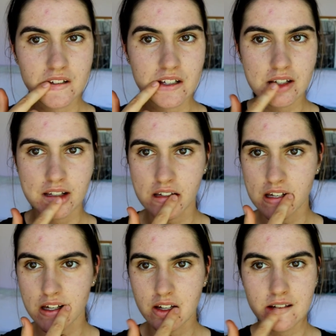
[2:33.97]
in with anything
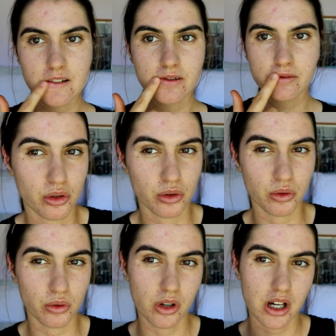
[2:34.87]
like
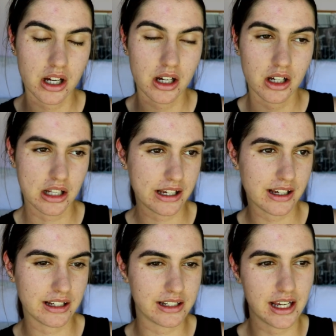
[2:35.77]
too
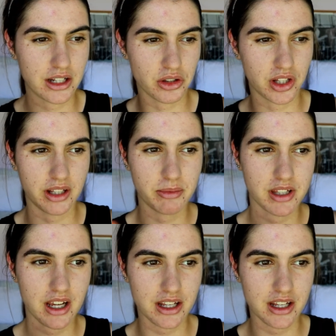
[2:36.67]
like intense on the lips today.